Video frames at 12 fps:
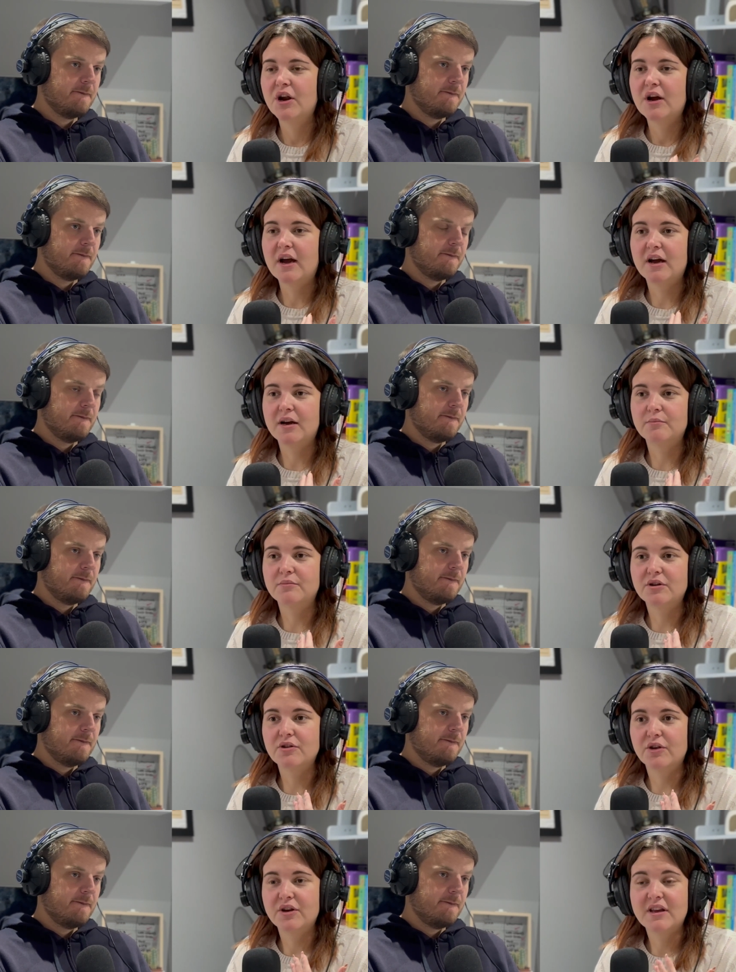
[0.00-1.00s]
Speaker 1: um,
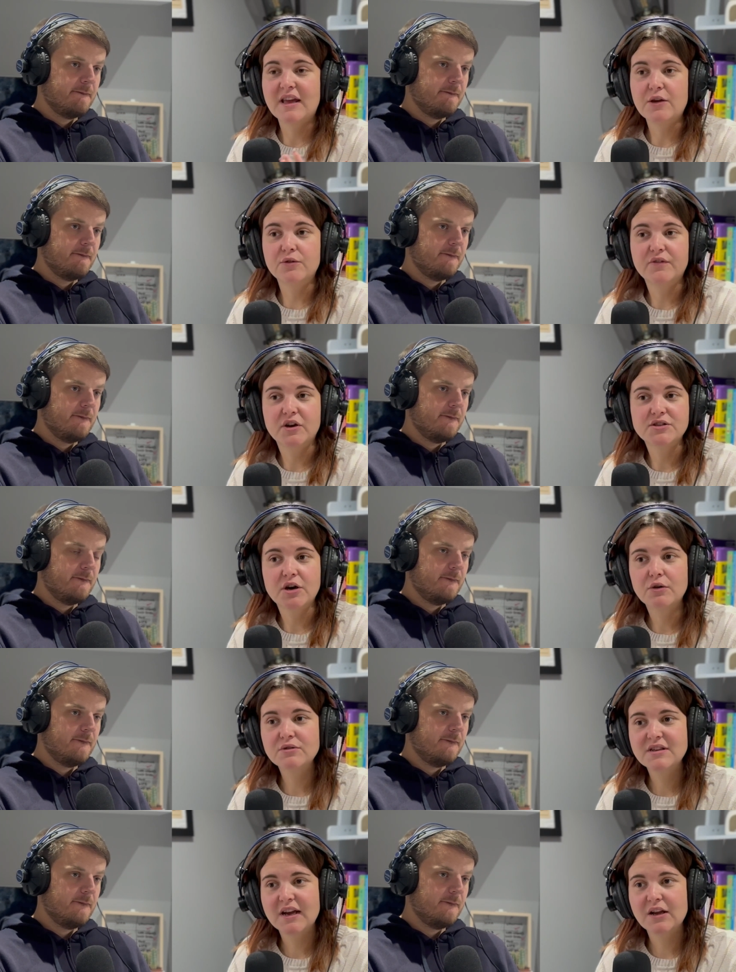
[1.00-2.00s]
like get your first
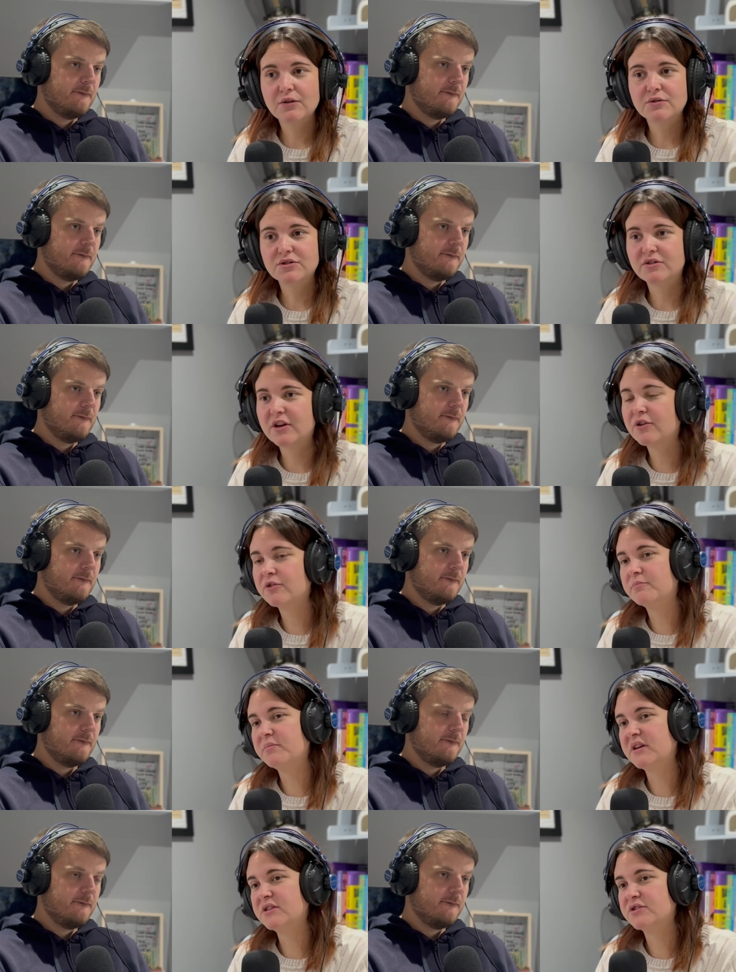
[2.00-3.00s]
wholesale order it could
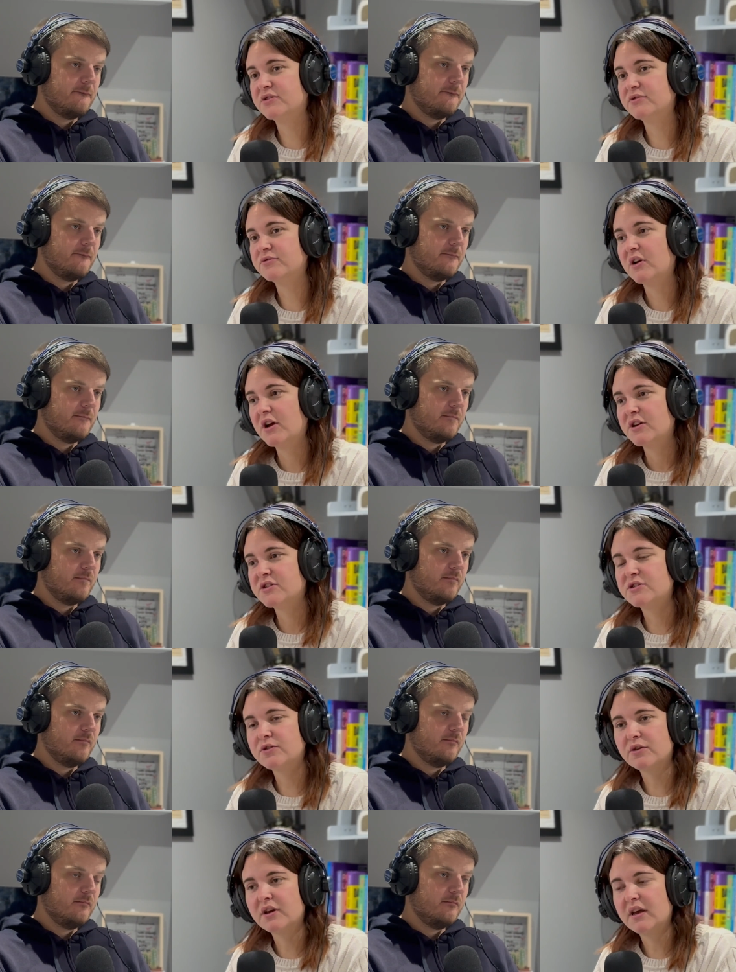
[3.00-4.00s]
be to
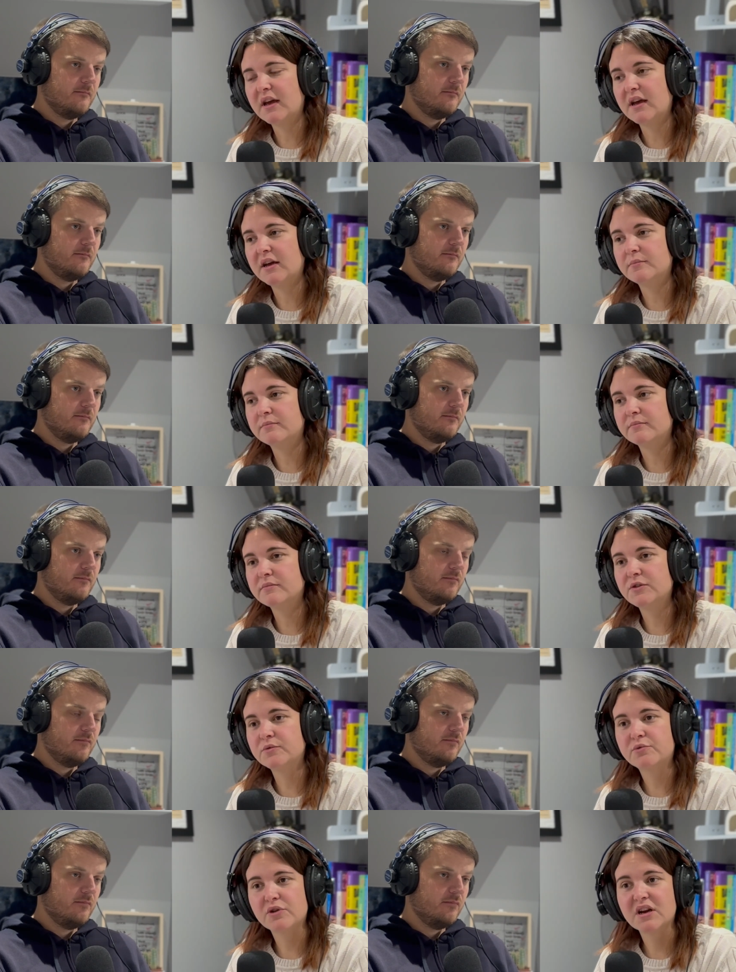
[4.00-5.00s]
stock um, your
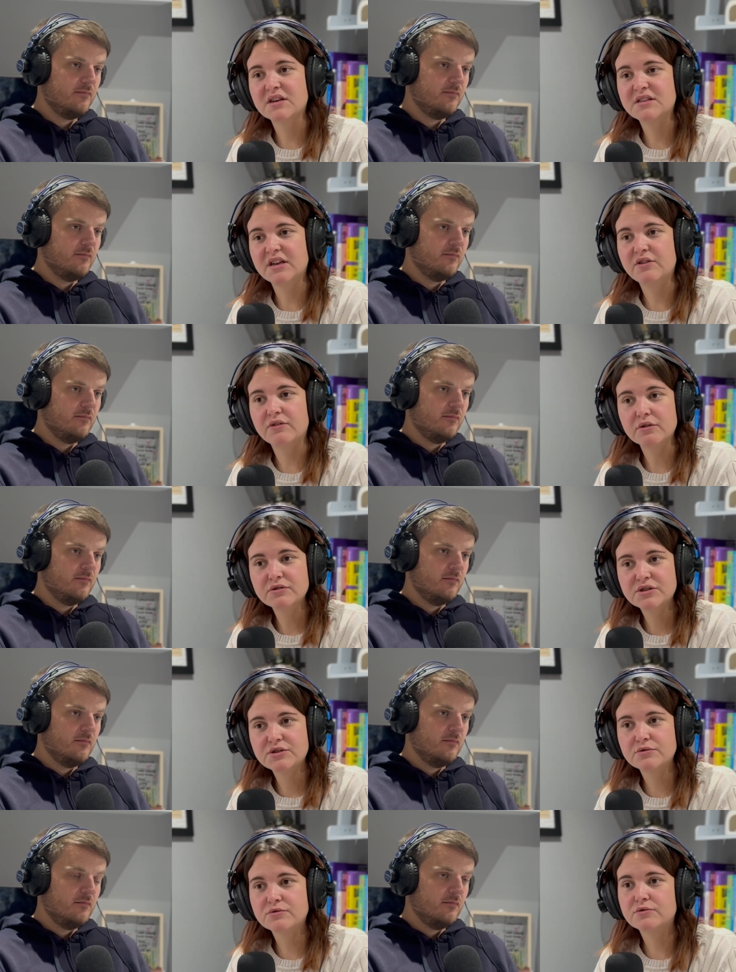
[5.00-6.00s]
products in your own
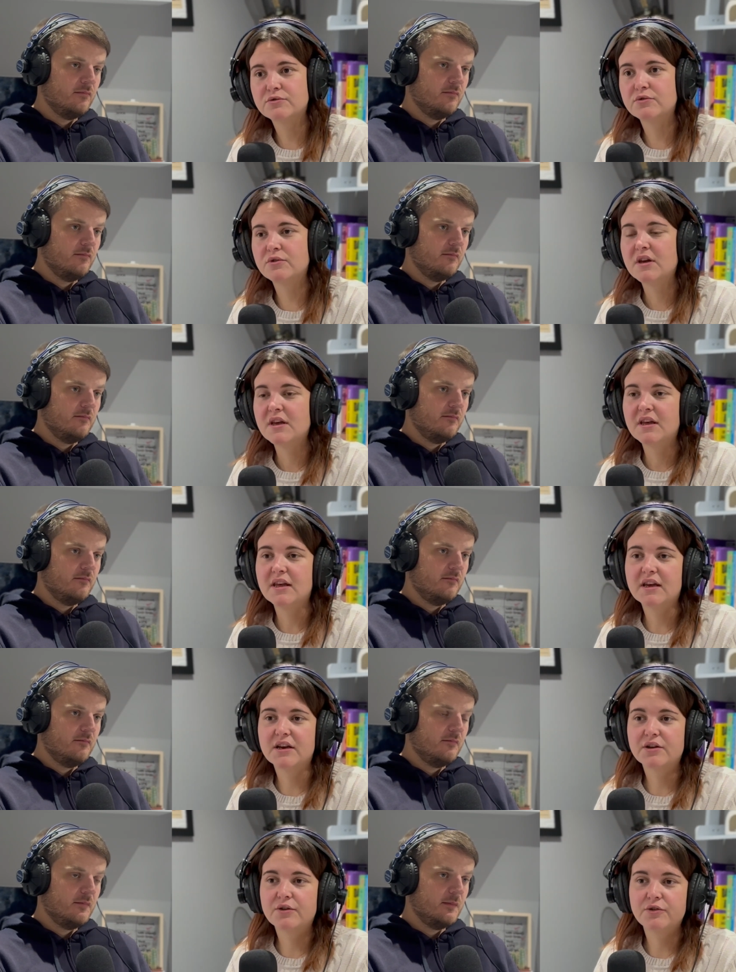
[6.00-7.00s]
store it
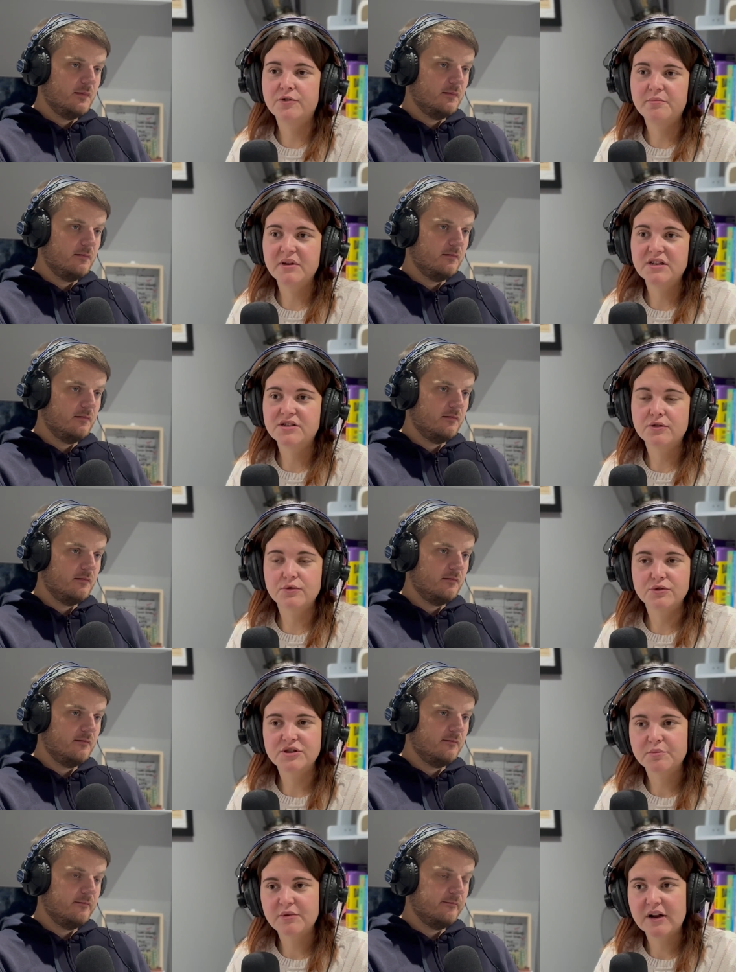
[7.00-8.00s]
could be to launch a
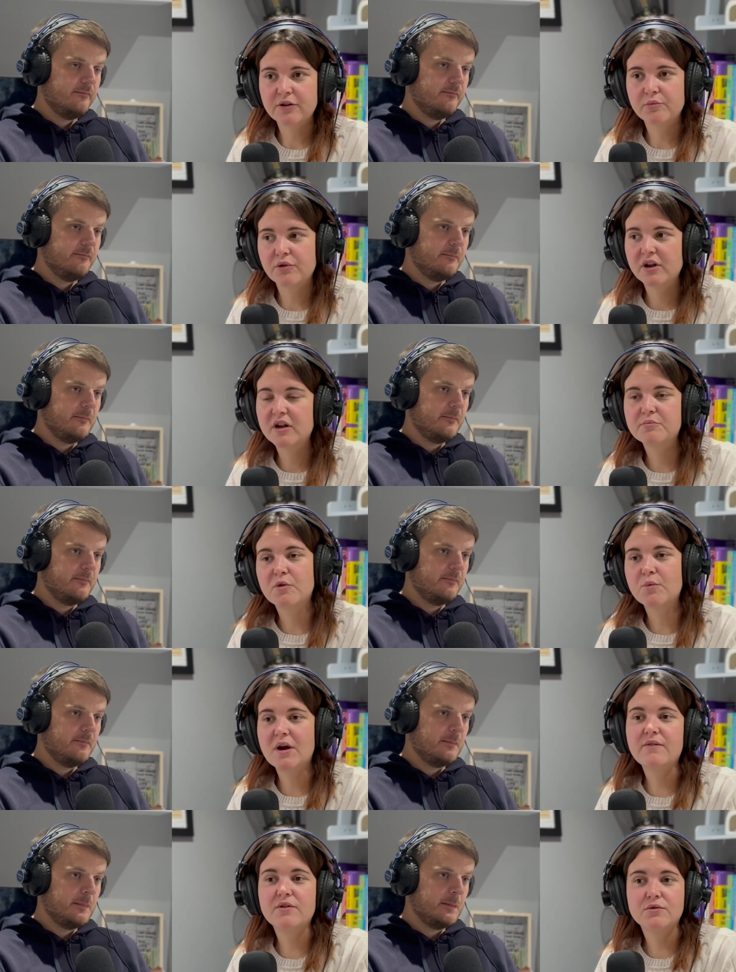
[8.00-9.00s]
brand new product but
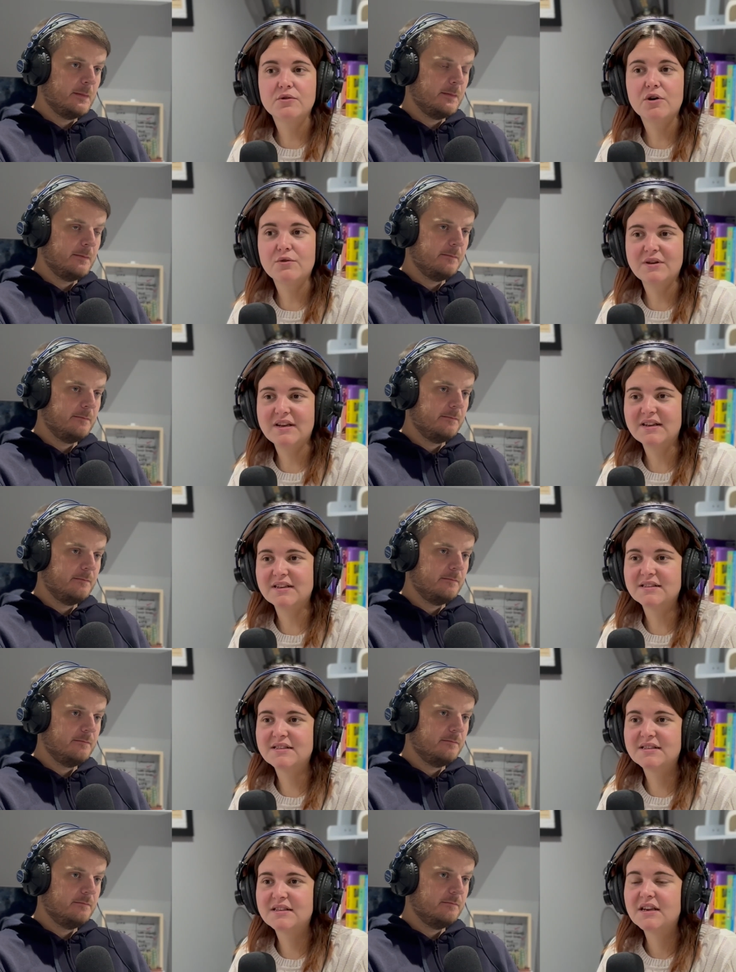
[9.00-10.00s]
whatever your goal
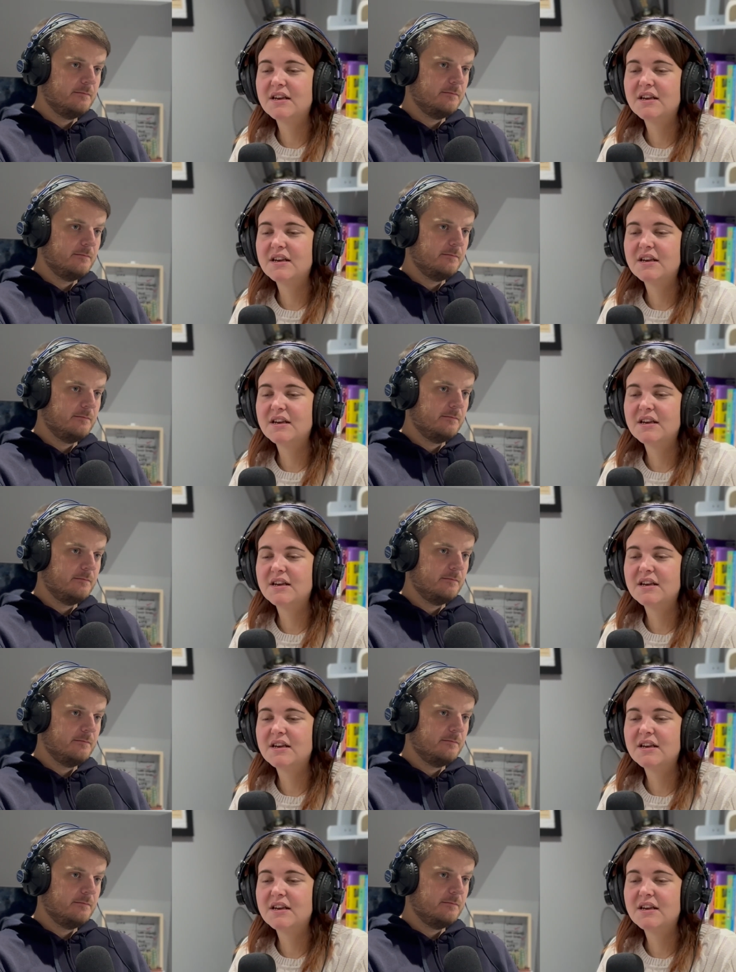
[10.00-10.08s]
is